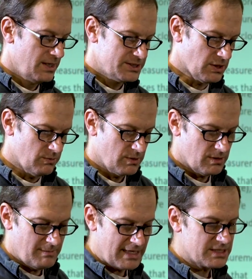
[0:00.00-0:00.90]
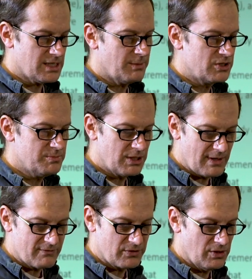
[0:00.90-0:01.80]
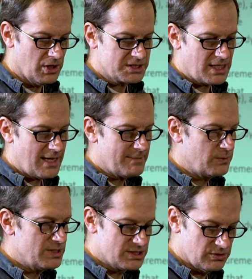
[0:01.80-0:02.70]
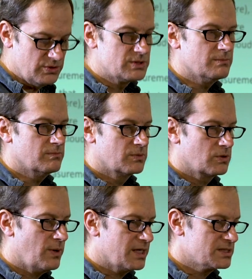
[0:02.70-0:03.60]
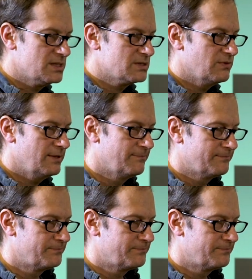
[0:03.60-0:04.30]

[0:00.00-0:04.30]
So magnetometers have been around for a long time, and we still use them quite extensively.